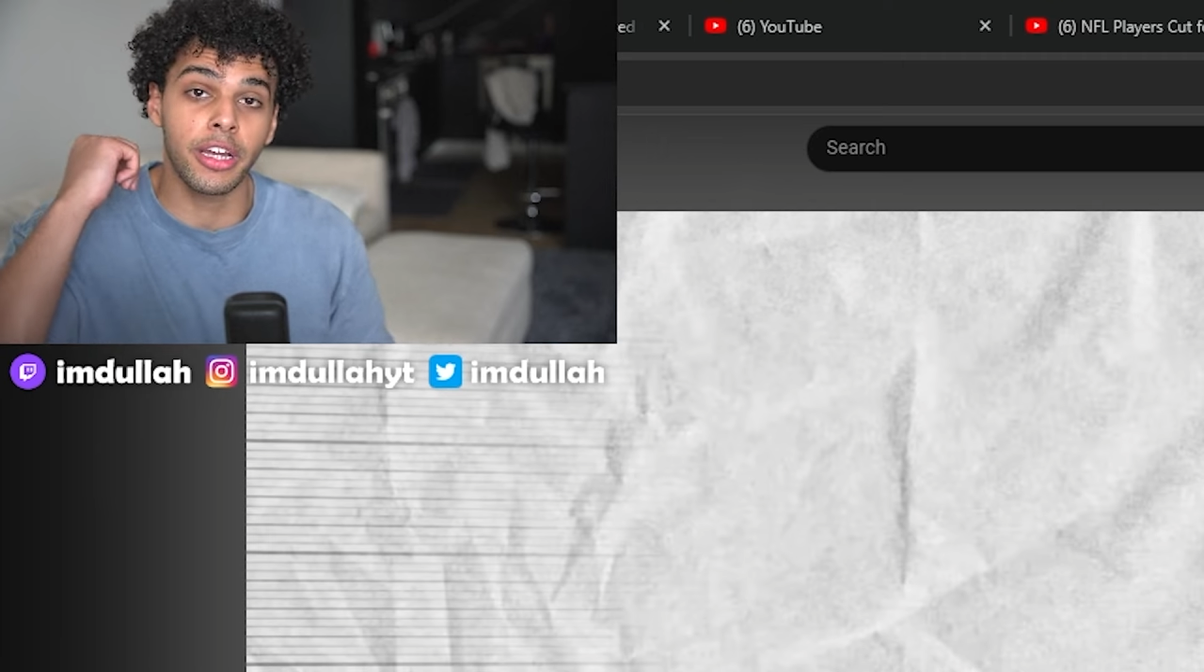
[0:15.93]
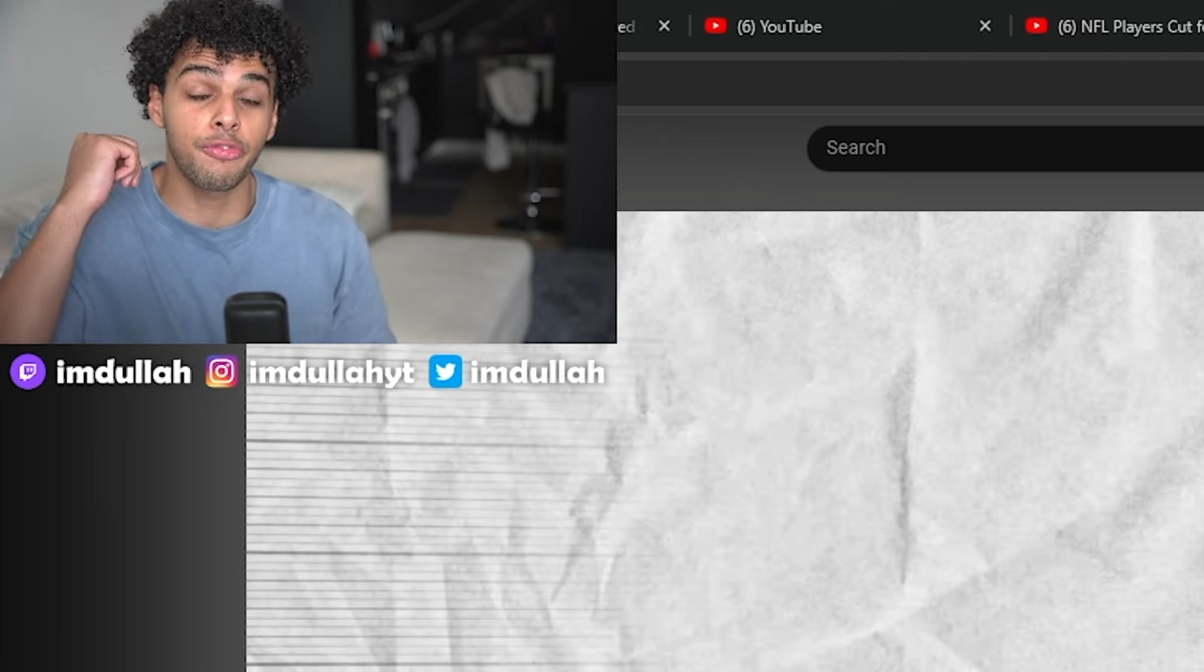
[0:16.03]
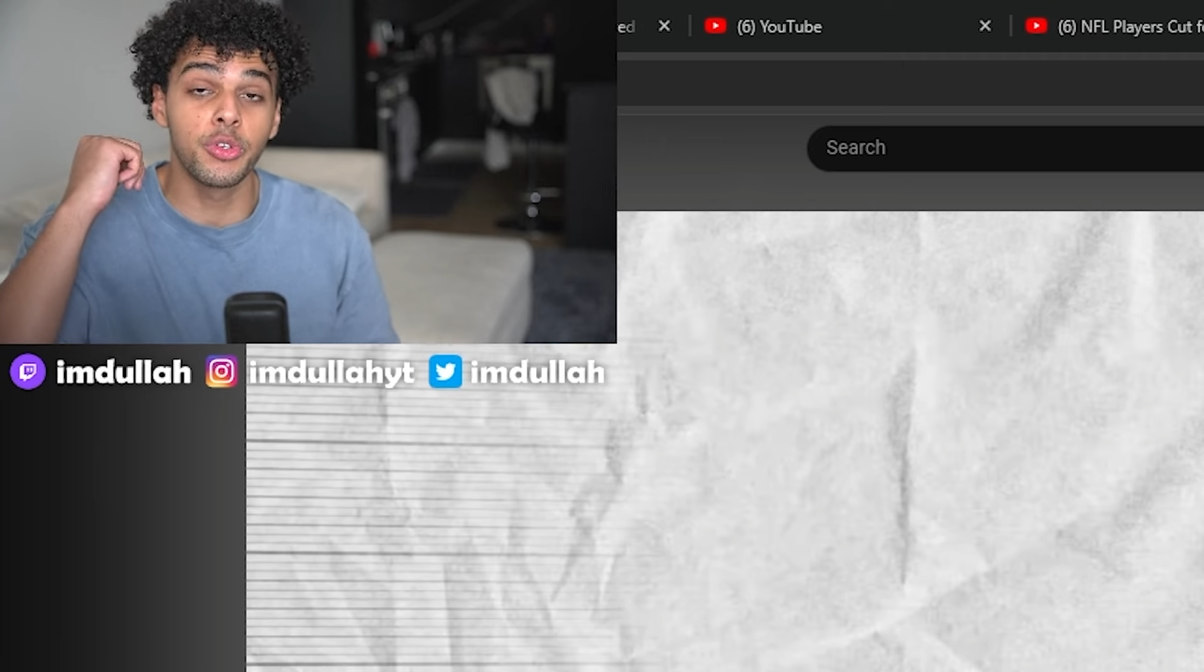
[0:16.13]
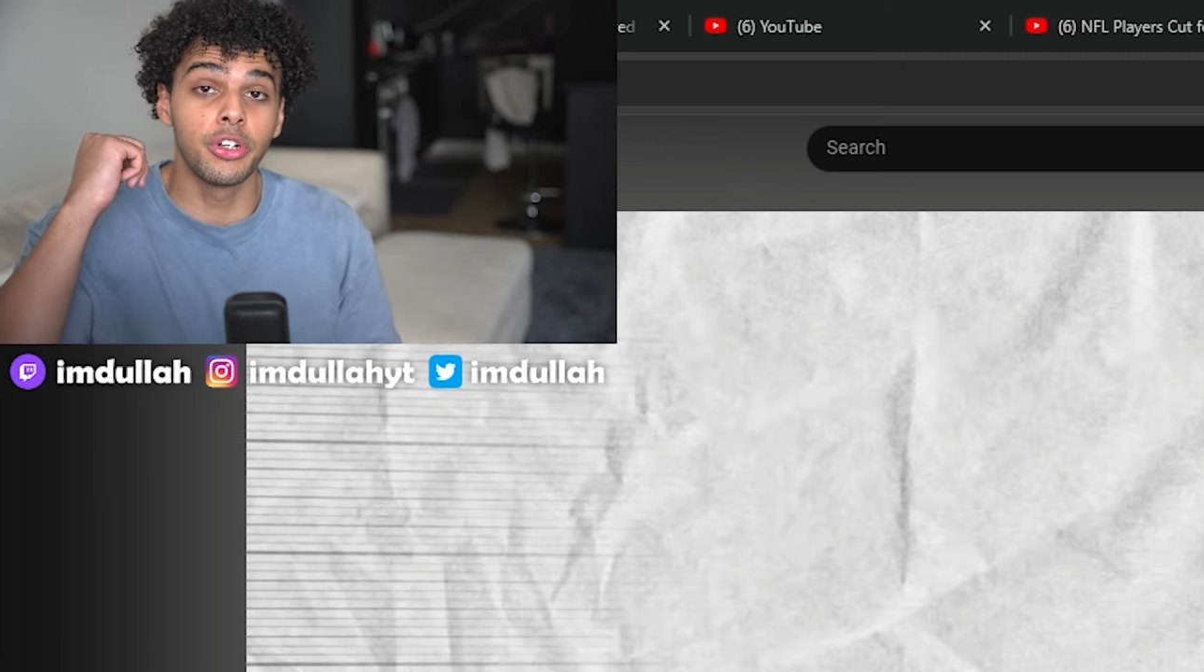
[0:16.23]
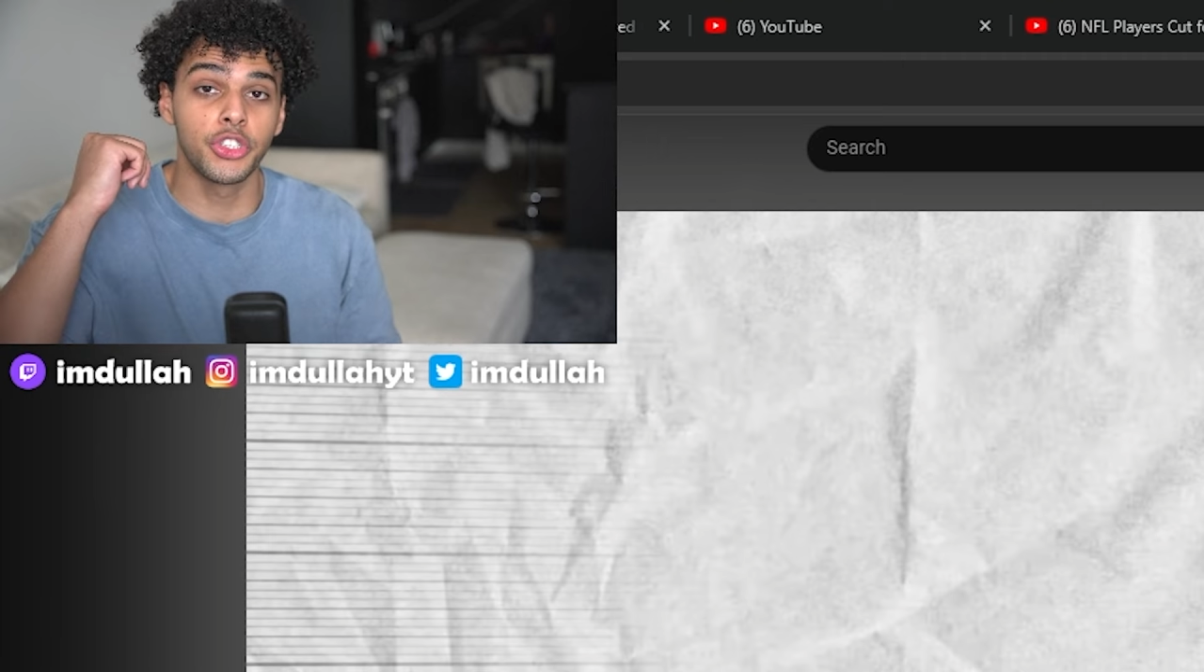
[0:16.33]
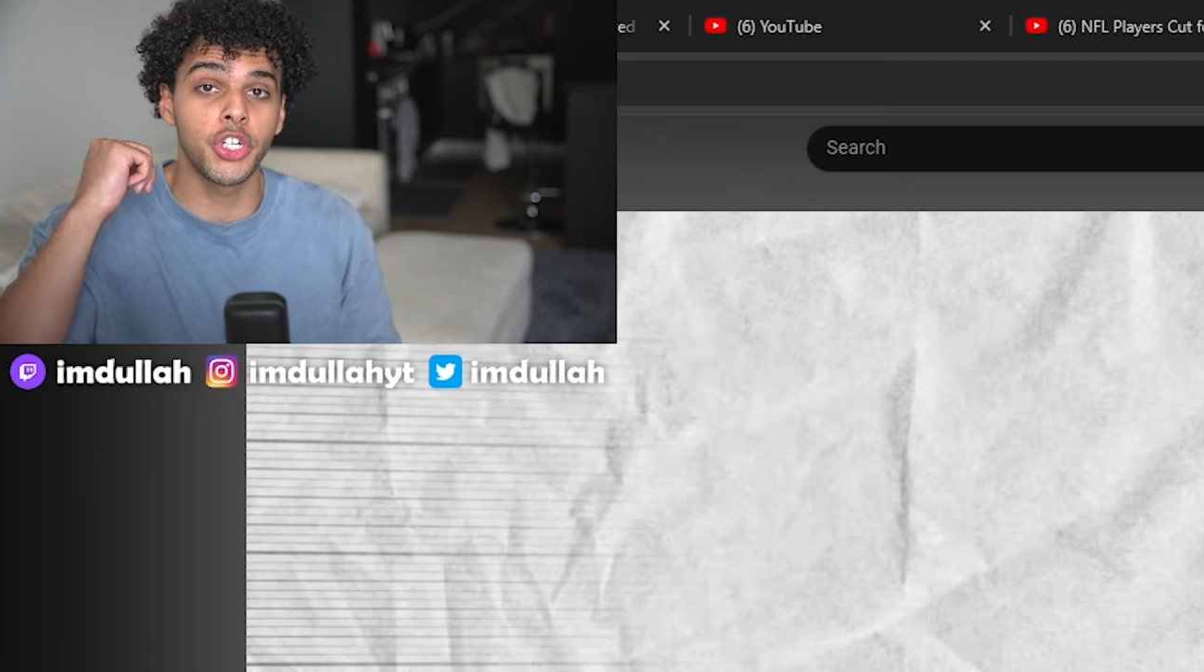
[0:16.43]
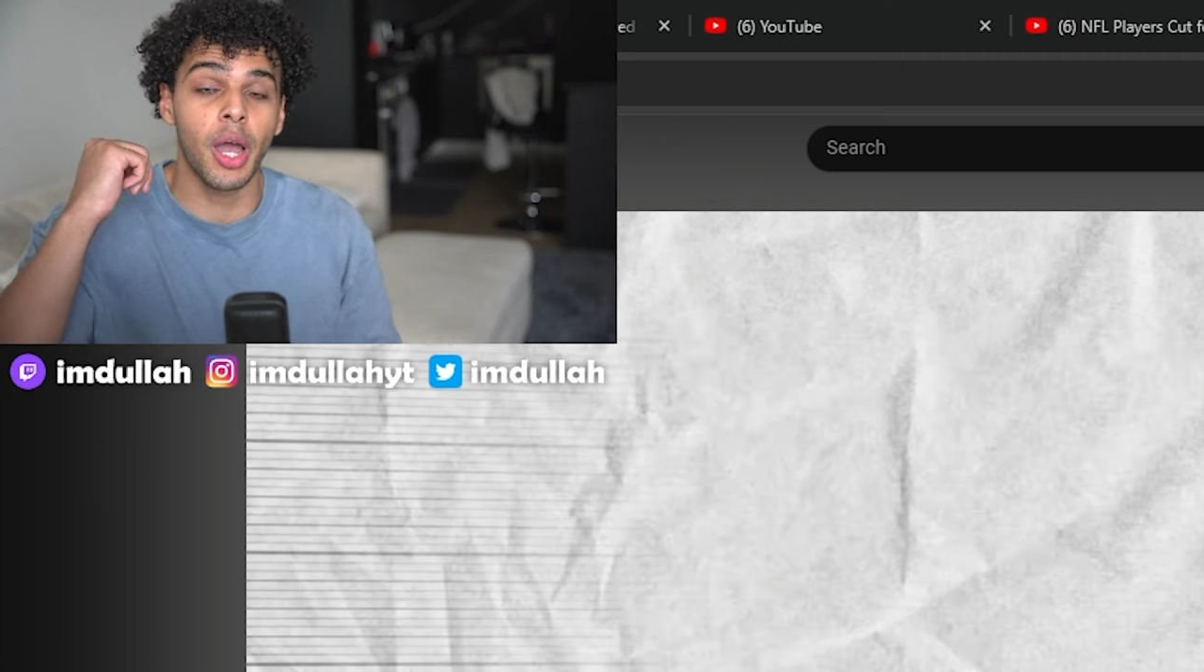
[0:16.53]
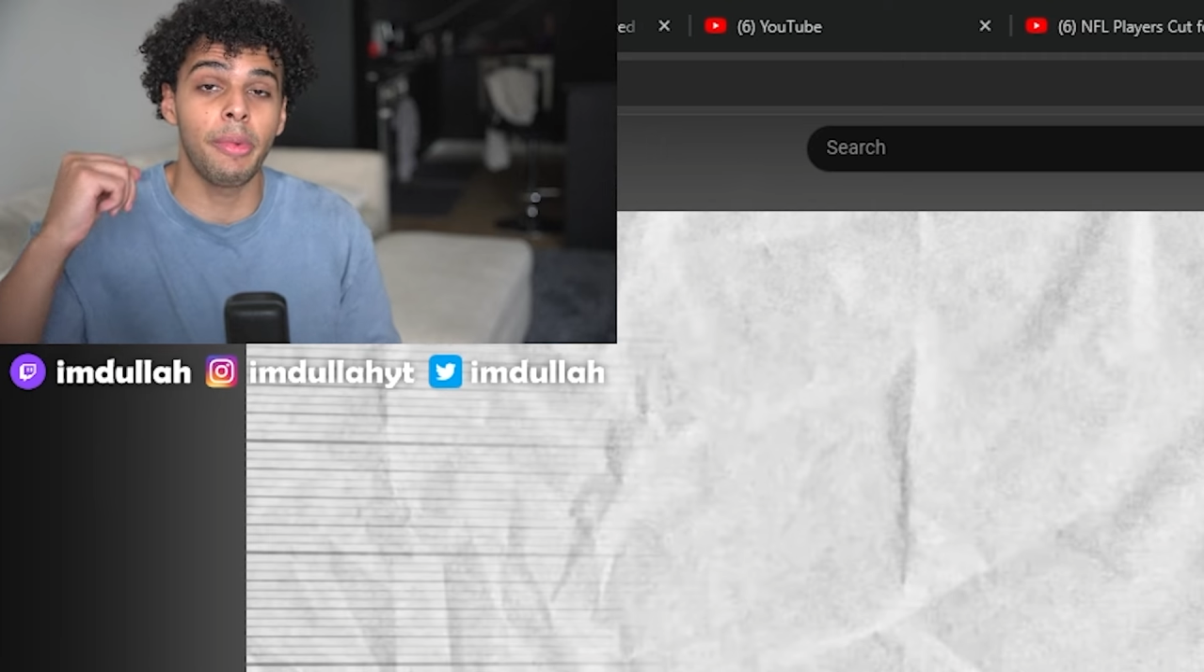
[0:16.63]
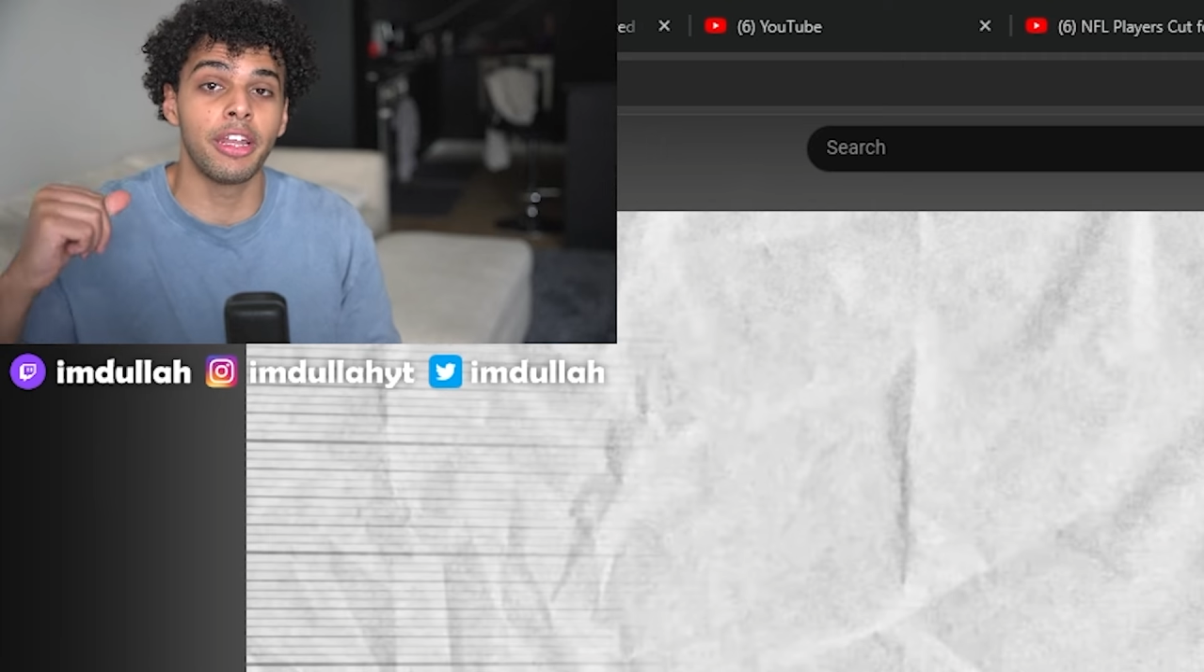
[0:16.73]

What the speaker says: back a few years ago,